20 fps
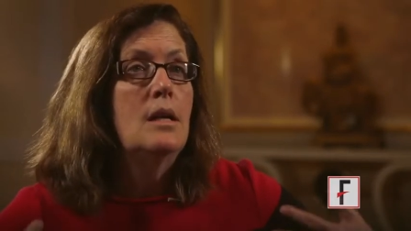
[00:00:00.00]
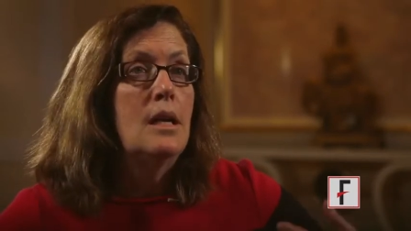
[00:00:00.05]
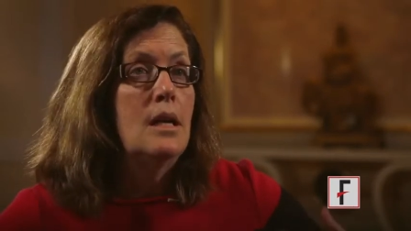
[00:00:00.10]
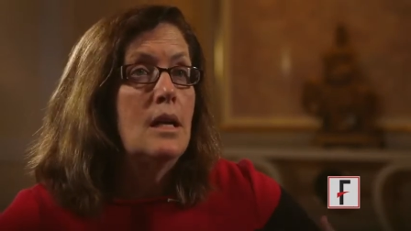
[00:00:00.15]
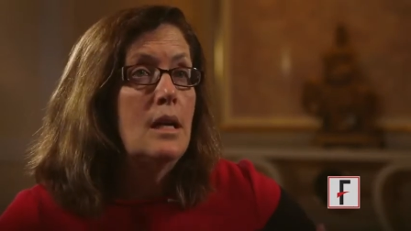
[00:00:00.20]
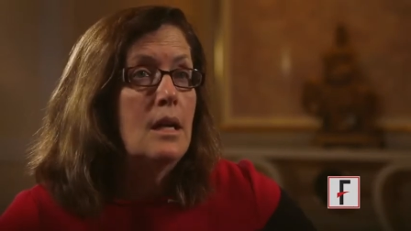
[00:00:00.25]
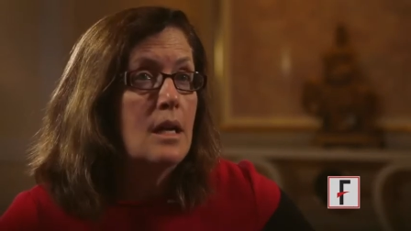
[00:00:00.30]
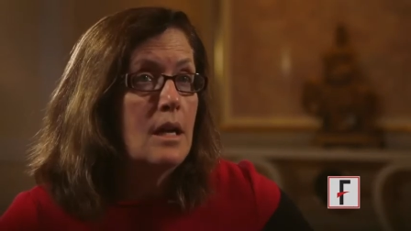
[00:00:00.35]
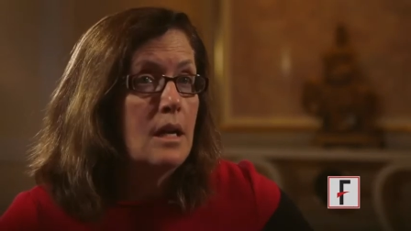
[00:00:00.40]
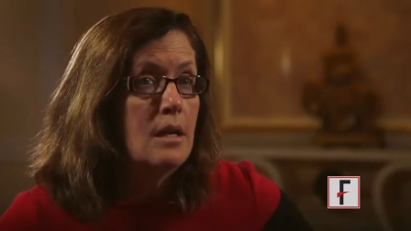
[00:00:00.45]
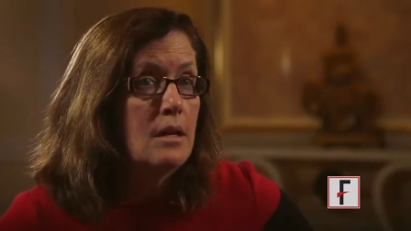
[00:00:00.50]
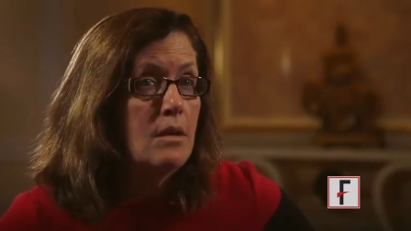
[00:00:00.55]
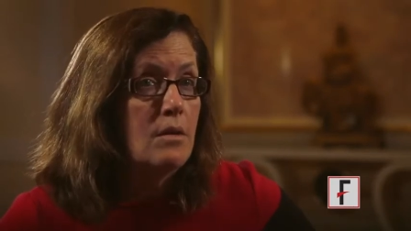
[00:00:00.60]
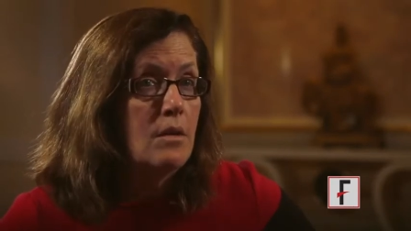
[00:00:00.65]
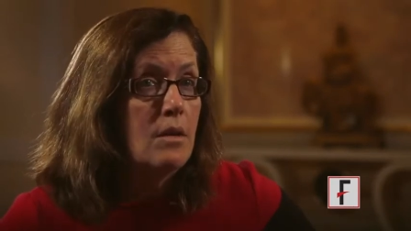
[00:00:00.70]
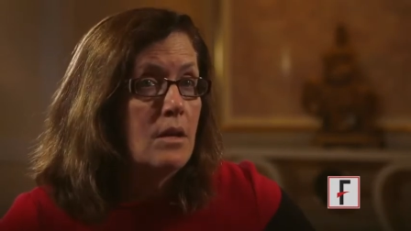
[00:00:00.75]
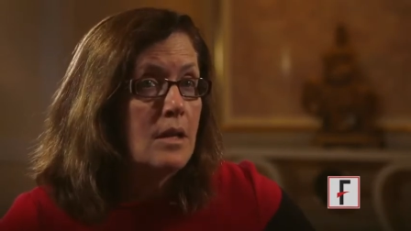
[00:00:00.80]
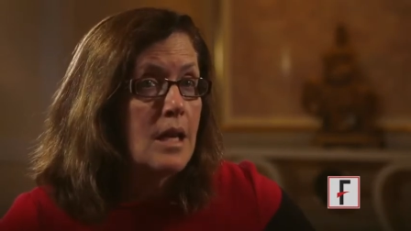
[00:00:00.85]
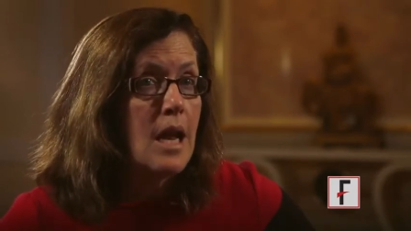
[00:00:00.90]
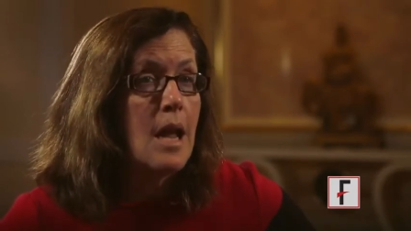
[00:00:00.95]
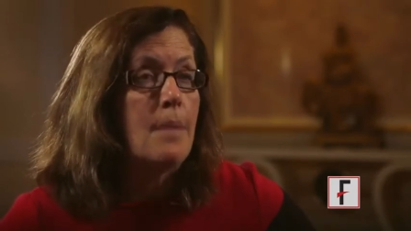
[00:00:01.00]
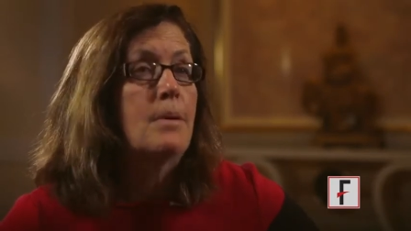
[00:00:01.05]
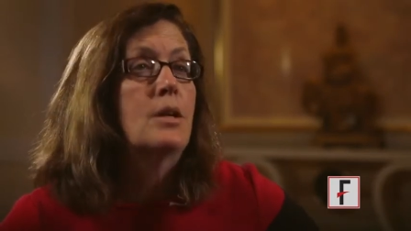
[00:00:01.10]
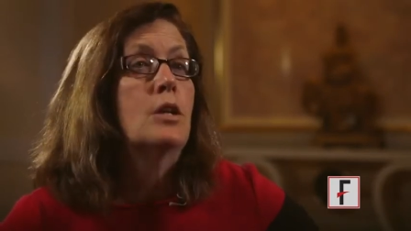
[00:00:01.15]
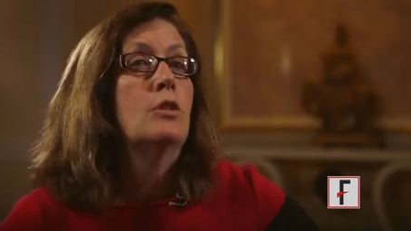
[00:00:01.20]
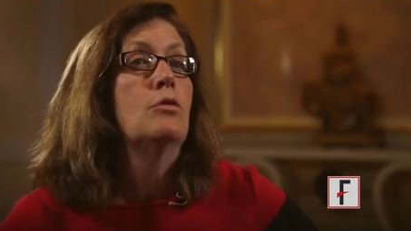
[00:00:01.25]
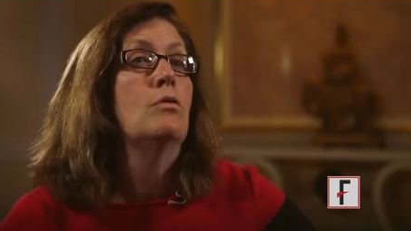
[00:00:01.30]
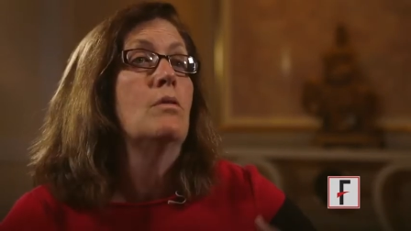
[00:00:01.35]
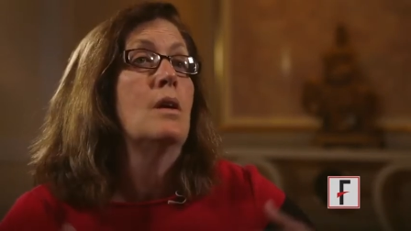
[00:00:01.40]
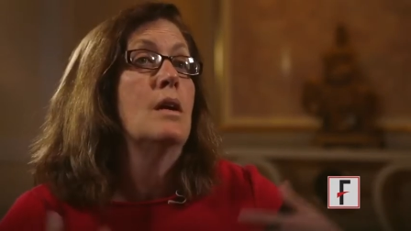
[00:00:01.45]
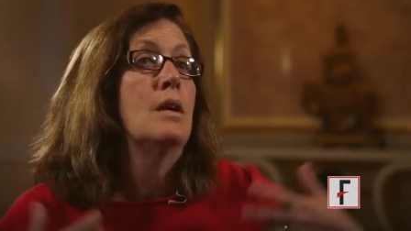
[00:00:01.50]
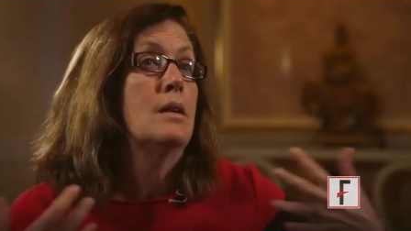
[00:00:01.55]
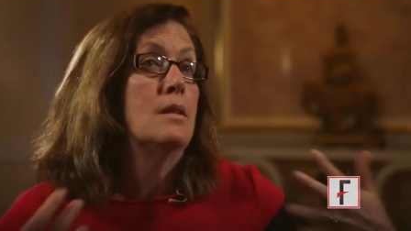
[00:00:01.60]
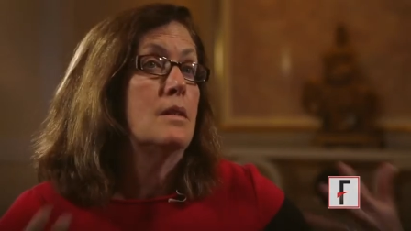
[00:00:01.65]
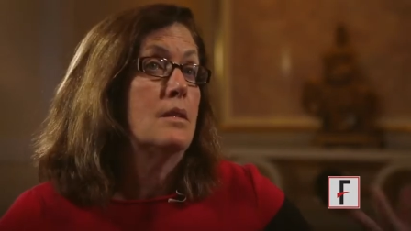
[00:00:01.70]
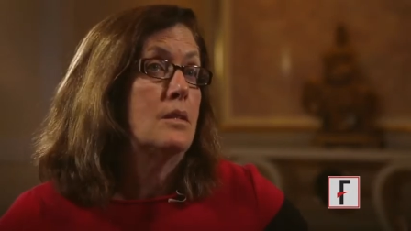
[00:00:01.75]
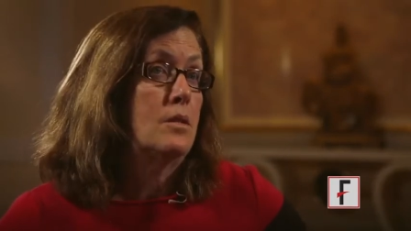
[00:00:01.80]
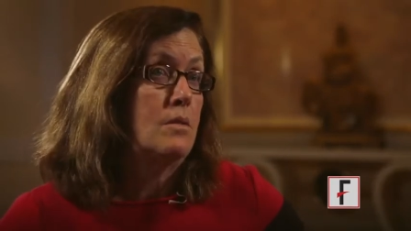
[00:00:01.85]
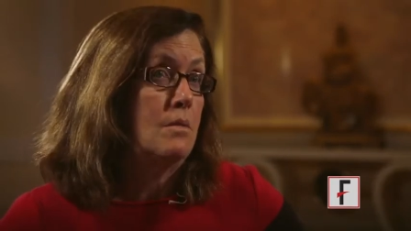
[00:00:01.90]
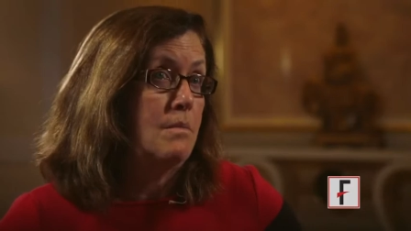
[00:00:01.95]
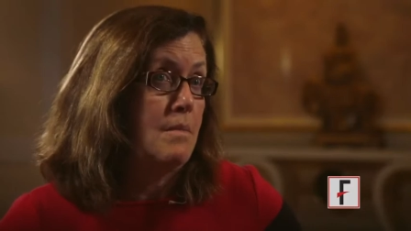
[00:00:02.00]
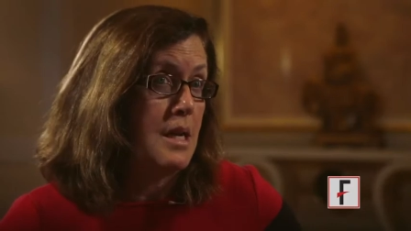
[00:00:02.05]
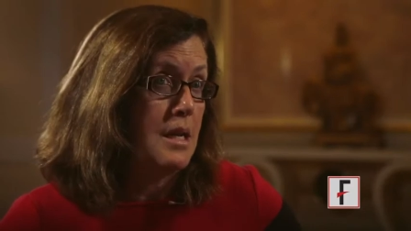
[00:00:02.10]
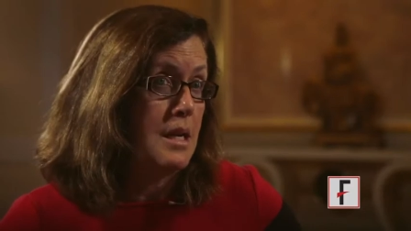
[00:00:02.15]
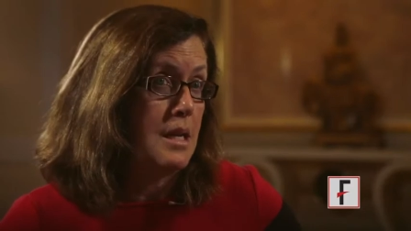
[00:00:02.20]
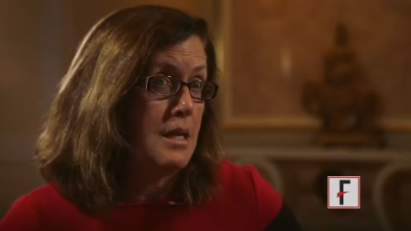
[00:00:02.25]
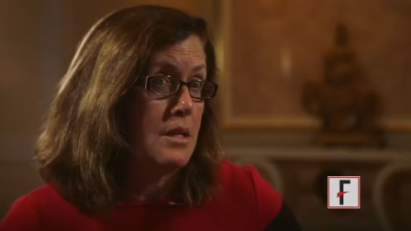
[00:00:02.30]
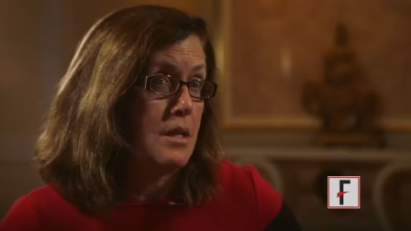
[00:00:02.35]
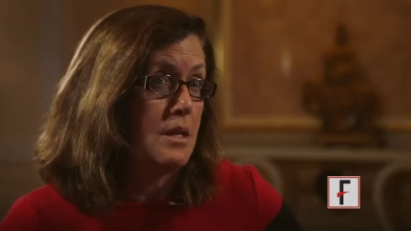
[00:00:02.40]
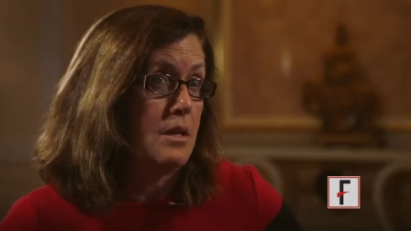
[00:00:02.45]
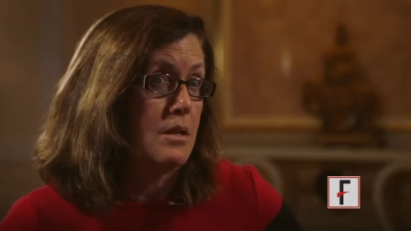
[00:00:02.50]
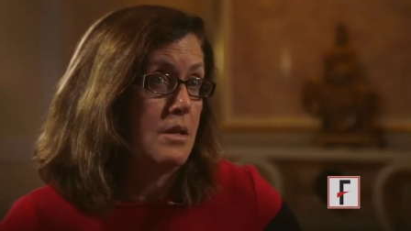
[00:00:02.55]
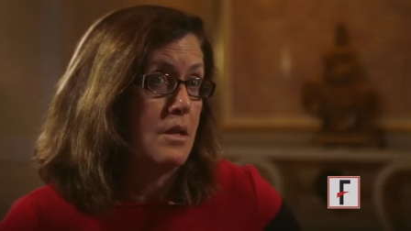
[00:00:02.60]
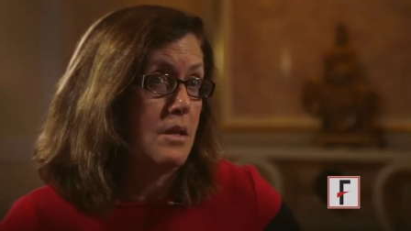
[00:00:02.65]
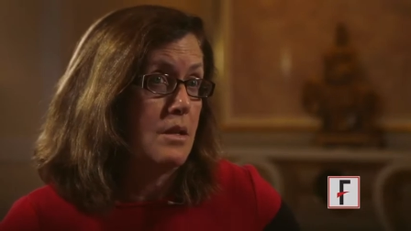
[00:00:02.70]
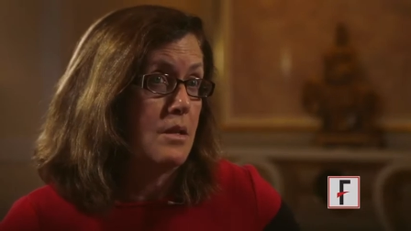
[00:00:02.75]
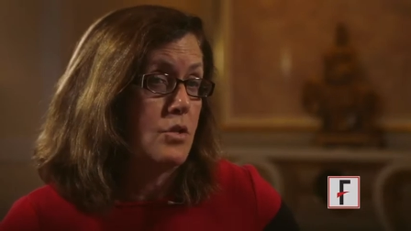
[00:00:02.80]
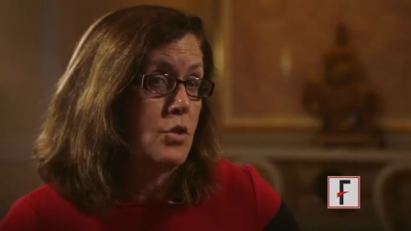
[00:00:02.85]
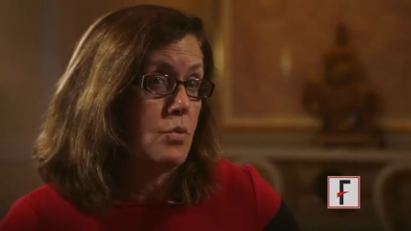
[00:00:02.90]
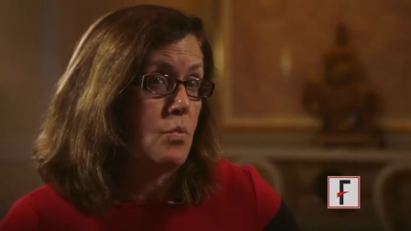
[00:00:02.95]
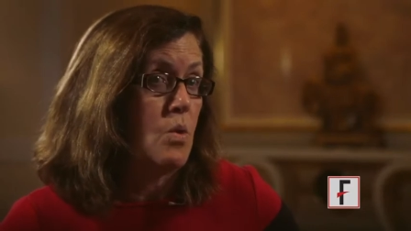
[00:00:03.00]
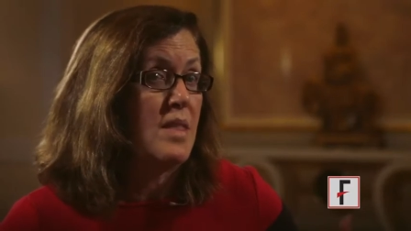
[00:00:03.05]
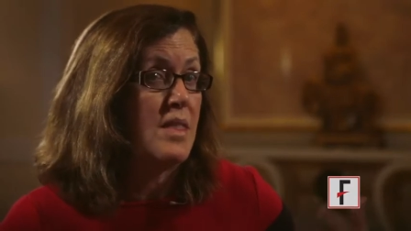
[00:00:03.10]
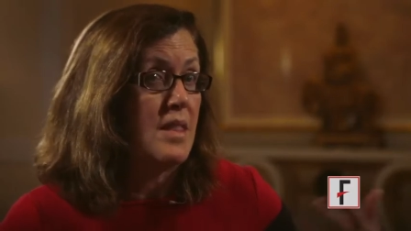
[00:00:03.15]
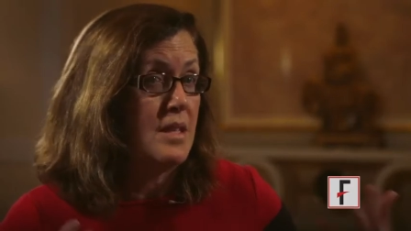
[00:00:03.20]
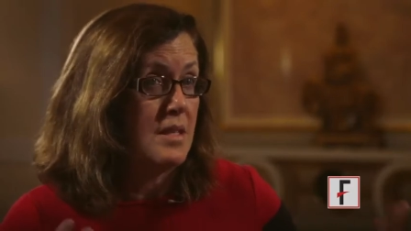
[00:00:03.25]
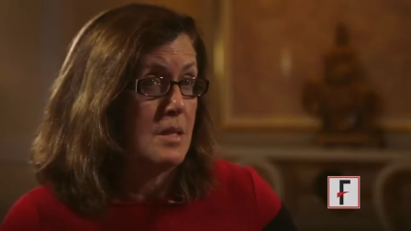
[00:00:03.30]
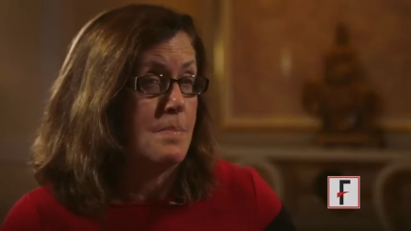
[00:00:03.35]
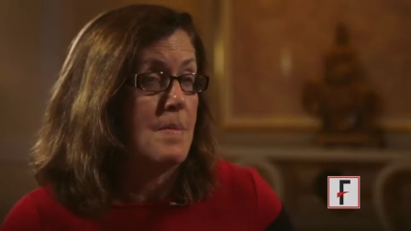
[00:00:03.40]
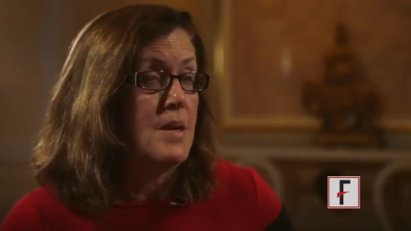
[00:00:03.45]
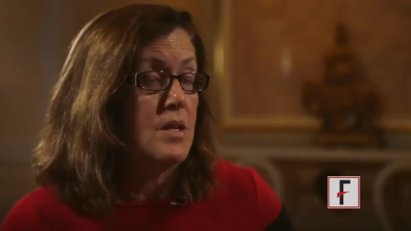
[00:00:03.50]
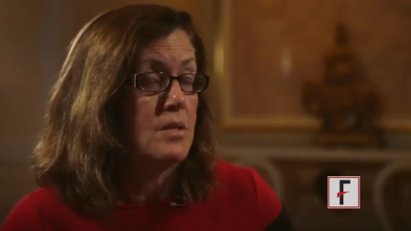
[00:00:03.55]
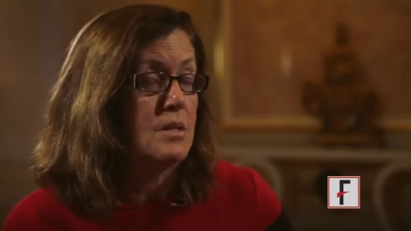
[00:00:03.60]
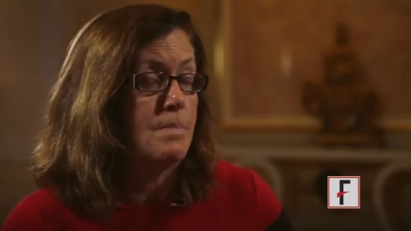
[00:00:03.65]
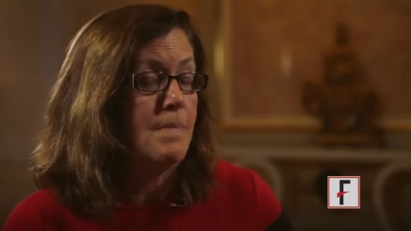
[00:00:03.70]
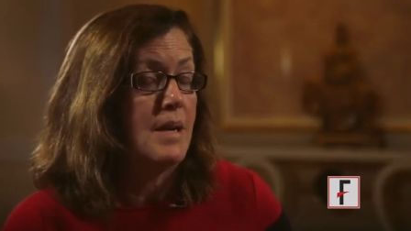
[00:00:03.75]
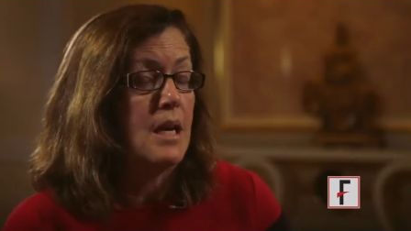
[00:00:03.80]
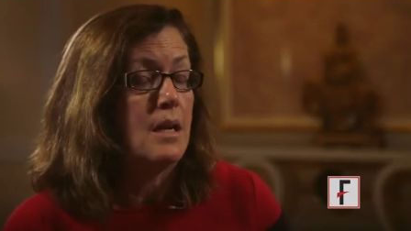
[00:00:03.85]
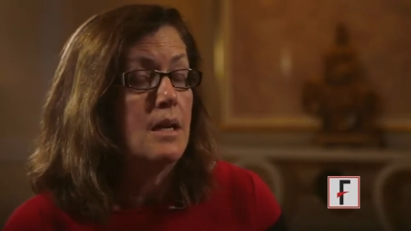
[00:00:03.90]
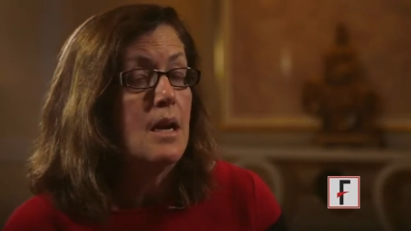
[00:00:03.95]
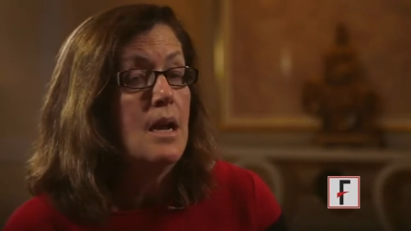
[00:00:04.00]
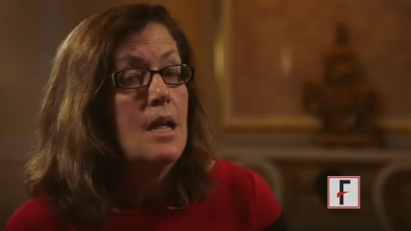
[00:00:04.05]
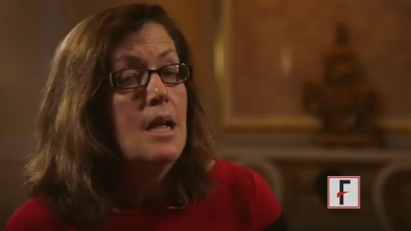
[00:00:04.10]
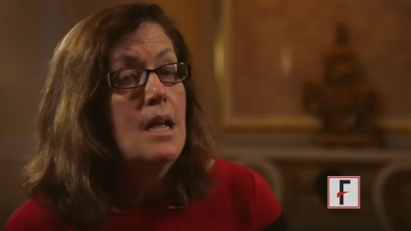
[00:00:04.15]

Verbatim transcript: and the apocrine glands are making sweat that smells bad.